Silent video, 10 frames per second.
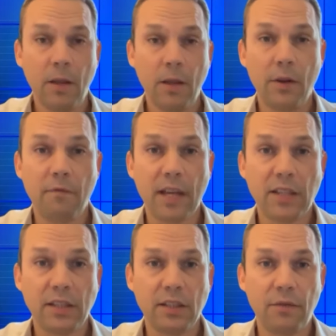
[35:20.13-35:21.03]
that
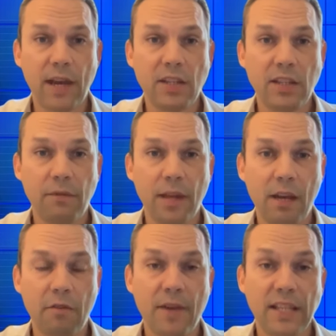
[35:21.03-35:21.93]
investors face if
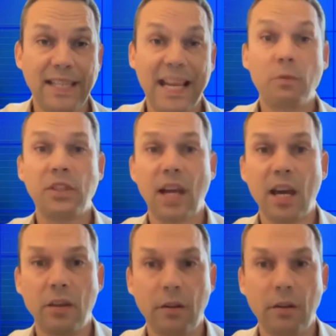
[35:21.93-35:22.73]
they're investing outside